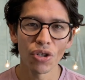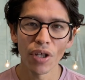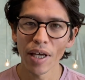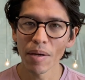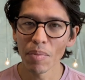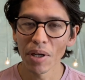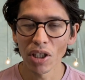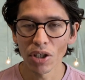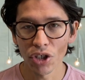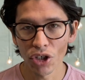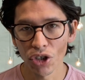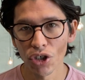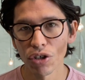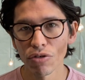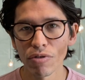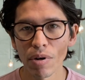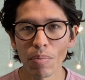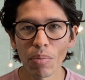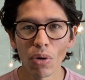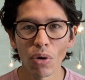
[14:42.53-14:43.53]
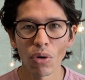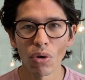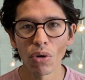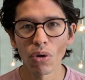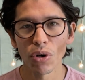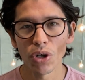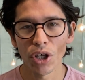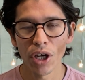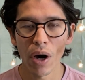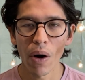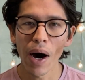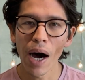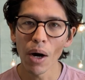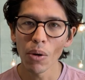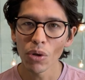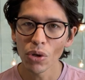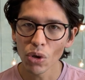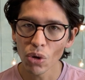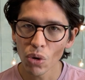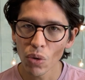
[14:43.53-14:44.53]
they build a good rapport? You know, I
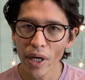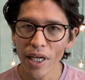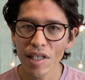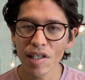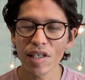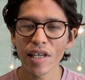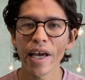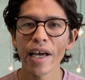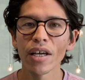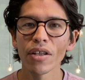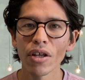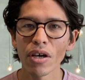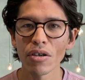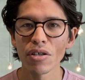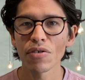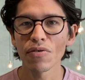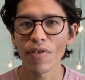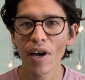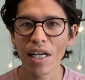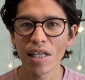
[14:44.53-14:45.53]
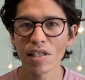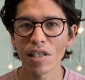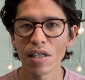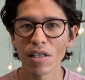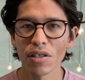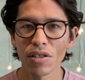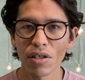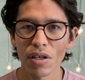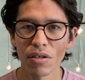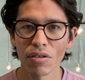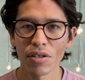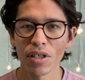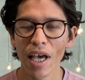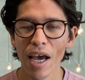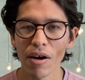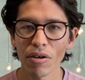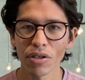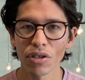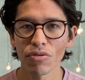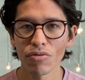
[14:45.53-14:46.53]
would always take those facets, those
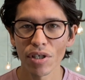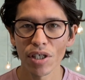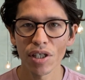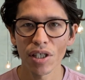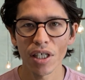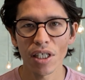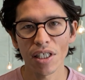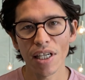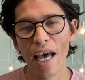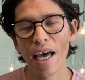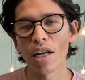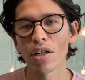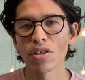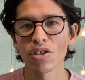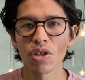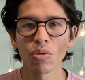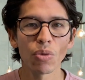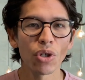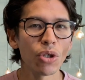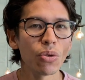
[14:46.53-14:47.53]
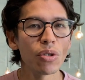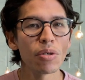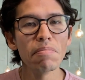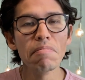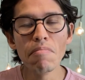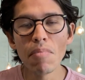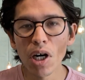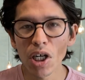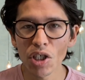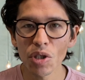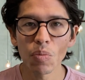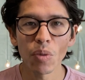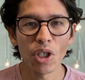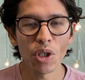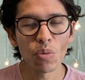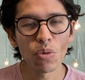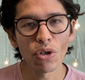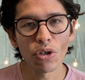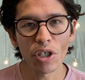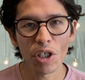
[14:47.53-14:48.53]
characteristics ahead of someone who is much, much
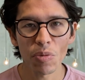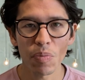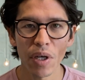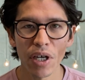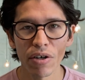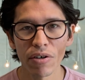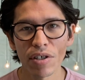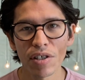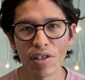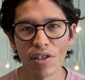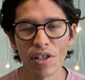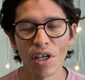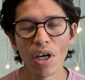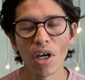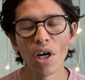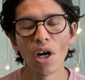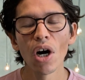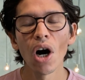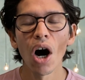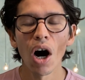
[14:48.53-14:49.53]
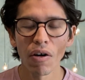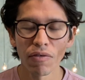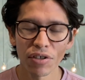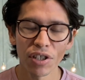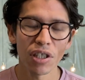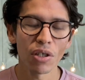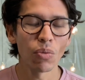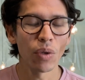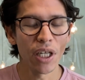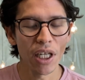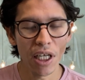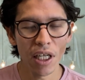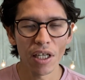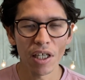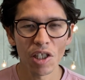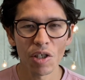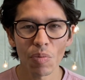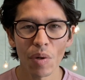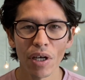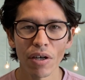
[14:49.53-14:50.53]
more experienced. Obviously, we need
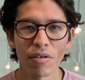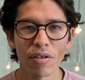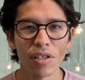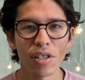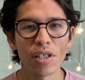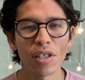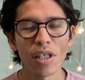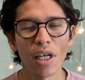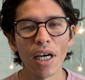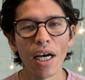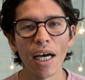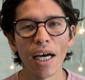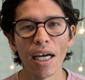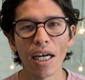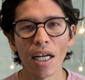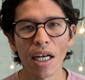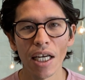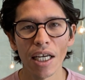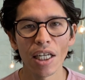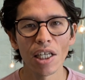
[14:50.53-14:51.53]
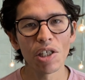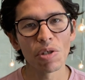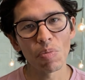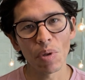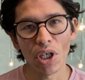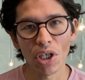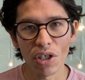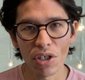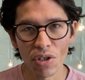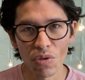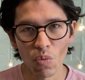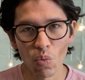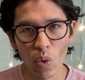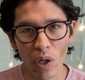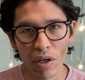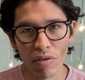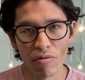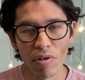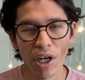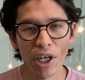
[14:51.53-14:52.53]
experienced uh, cleaners because
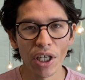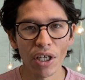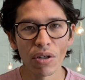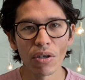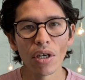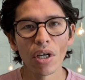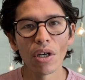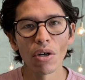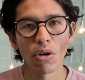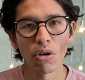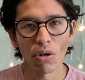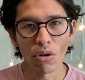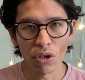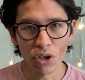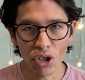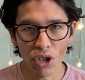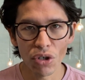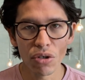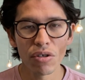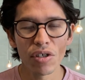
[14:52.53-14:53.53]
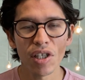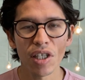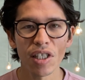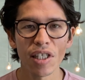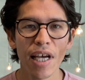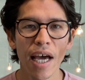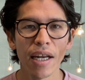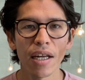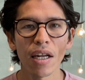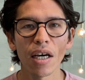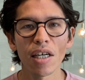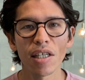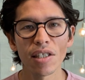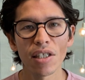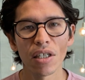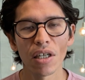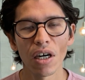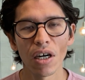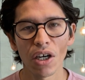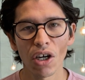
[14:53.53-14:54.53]
we're running or using ten
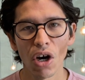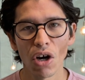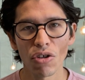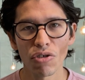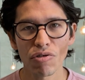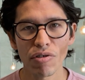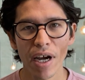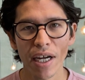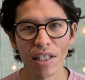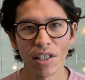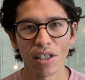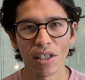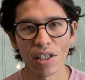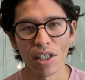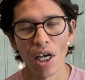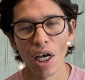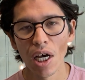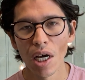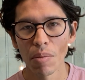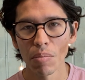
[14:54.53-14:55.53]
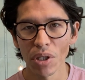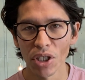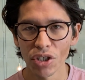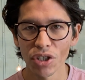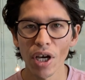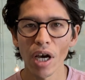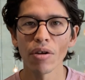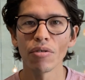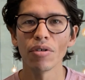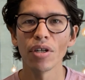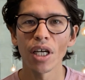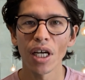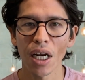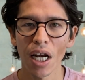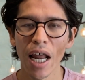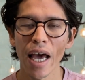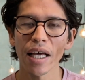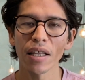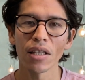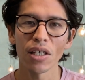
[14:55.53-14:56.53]
ninety-nine contractors, but don't
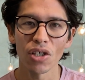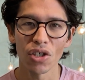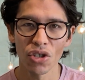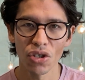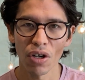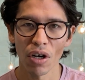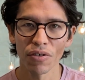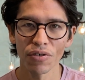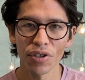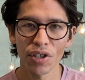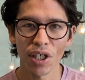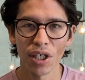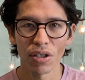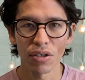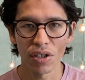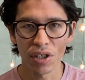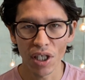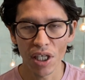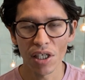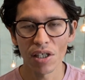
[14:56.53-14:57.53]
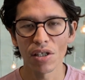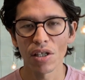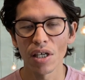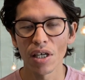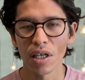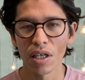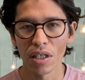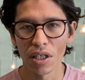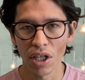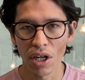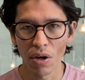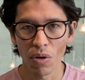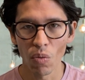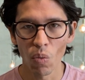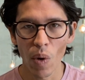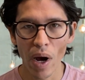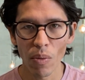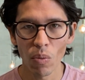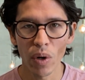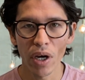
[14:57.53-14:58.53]
neglect these soft skills. These are, you know,
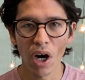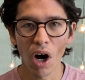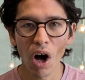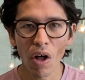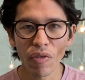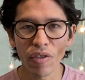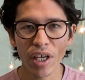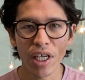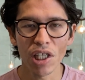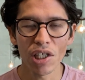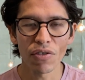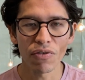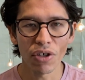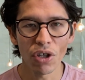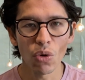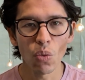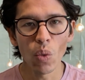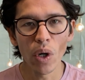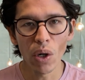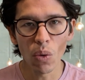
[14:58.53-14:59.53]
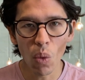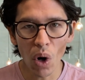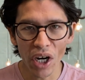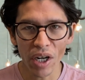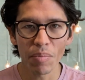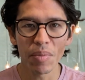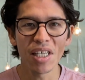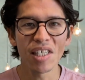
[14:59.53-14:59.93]
when we're on the interview, we want to be